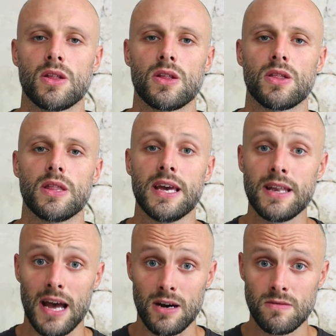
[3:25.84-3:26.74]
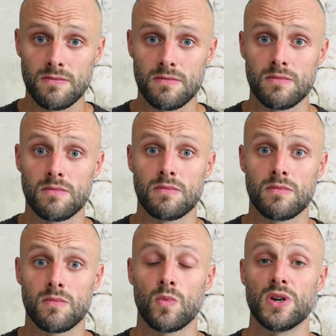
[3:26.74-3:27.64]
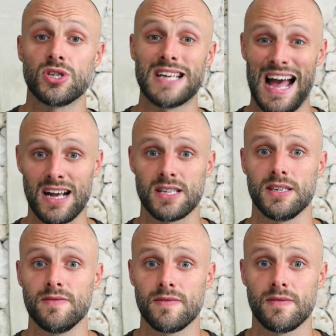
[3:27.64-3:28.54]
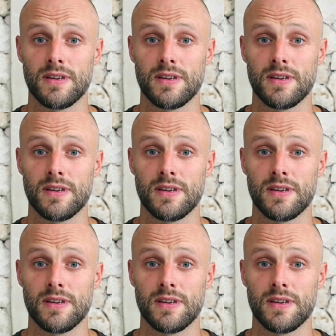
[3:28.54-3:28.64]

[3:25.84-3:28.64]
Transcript: The inhale, which is active,